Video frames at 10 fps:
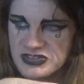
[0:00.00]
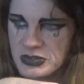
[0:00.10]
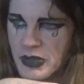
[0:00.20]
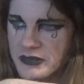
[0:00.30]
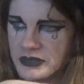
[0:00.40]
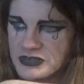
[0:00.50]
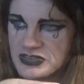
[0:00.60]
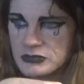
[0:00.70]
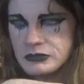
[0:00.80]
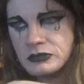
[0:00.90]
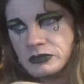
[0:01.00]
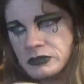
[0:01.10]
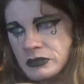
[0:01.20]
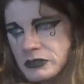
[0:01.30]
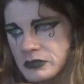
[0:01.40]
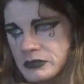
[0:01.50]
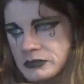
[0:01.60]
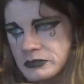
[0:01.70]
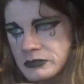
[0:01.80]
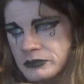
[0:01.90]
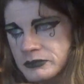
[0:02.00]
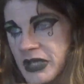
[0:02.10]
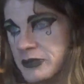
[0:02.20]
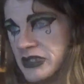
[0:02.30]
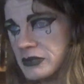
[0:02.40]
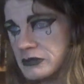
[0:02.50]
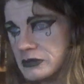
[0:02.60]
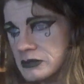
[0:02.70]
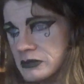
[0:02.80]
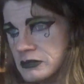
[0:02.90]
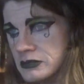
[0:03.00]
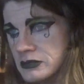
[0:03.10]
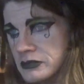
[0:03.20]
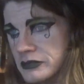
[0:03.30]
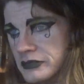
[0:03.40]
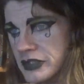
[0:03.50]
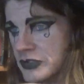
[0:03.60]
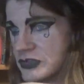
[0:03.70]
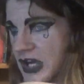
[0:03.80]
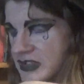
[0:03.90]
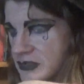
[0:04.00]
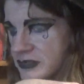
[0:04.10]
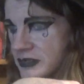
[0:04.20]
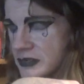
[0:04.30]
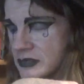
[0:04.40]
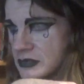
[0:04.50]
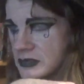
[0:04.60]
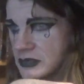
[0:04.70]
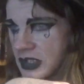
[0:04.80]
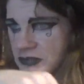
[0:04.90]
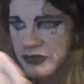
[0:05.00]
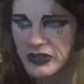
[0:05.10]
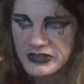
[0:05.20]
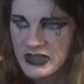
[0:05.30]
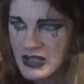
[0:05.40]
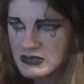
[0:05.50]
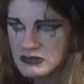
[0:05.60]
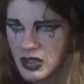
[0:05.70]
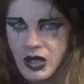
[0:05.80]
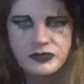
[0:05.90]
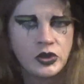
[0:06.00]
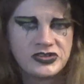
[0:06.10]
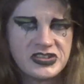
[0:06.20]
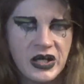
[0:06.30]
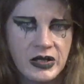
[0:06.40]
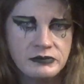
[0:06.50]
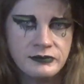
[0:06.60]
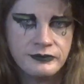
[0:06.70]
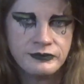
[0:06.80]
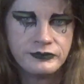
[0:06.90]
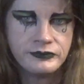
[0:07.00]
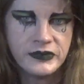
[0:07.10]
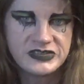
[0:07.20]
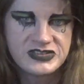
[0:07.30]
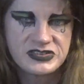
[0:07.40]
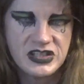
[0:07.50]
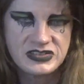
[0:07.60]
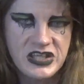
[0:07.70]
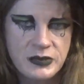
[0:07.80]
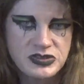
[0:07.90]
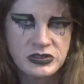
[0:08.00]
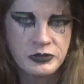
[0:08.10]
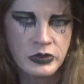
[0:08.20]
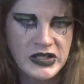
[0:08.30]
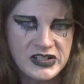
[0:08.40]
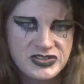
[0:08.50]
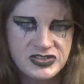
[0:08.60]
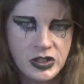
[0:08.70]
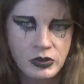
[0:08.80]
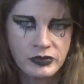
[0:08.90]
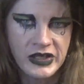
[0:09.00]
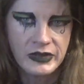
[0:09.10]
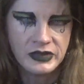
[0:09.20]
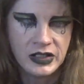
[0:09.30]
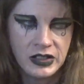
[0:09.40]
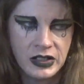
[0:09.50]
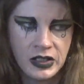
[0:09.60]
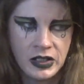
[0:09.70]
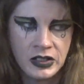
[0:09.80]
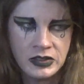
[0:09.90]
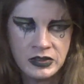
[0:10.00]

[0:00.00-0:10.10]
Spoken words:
some others, maybe. They're attractive. Ever thought that? Of course not. It's absolutely written in stone that